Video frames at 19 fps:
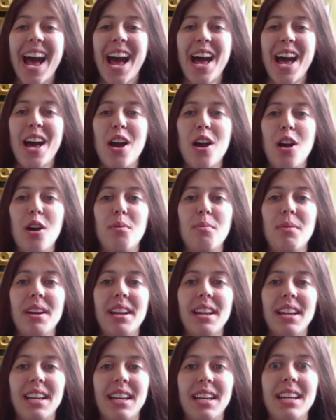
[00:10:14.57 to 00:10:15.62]
um,
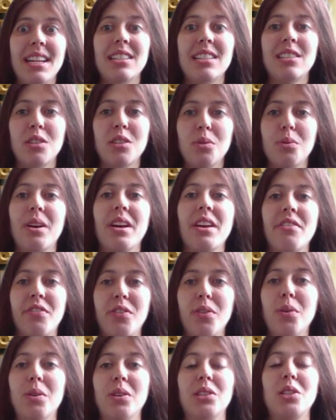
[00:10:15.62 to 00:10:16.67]
is the way
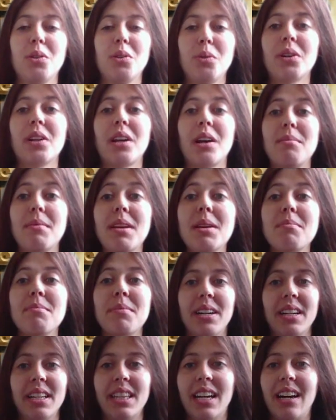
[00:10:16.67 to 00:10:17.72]
forward. So, what I mean
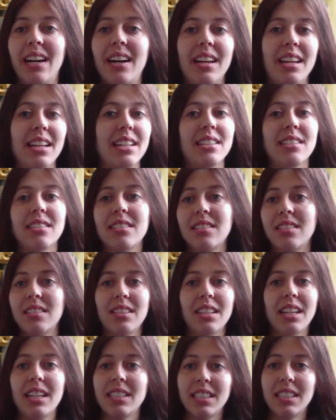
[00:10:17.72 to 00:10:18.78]
by that is,
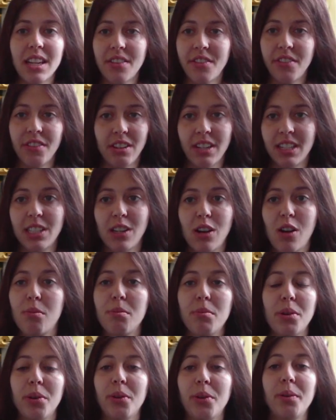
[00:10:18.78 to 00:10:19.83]
let's say, for
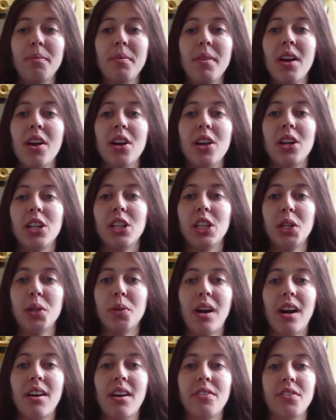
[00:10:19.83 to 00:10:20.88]
example, you
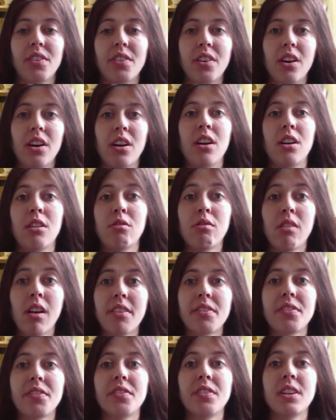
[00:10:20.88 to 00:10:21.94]
have a
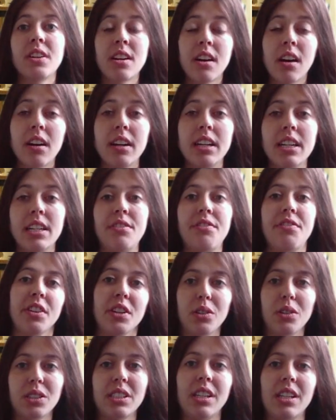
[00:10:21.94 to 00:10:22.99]
rough guide for
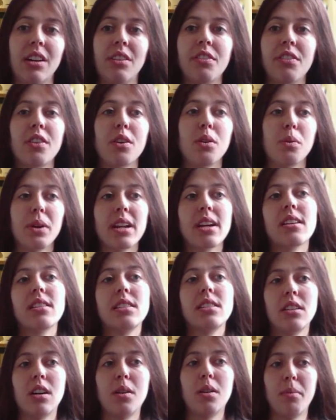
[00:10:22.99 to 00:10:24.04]
yourself that when I
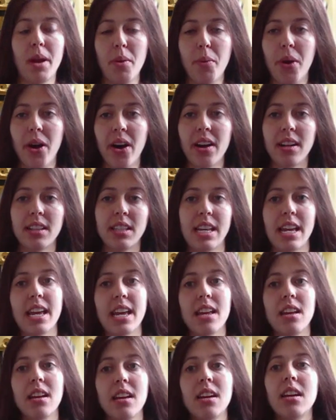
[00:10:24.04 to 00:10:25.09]
start my work
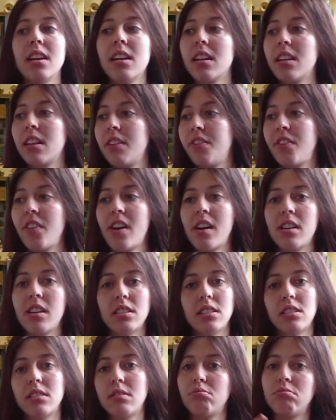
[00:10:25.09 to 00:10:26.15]
day, the
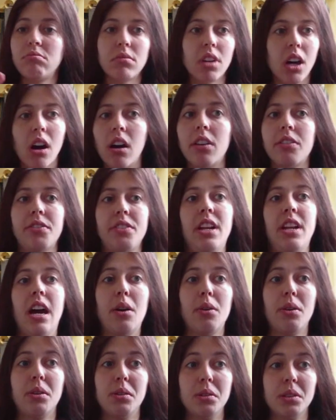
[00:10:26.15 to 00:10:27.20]
first half an
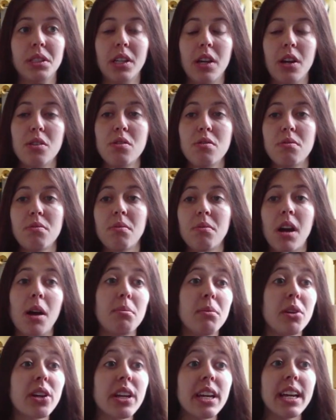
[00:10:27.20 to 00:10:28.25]
hour or so, I'm
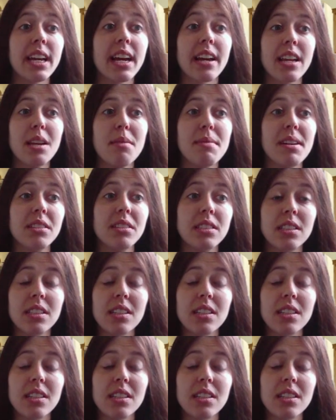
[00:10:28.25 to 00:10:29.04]
looking at emails.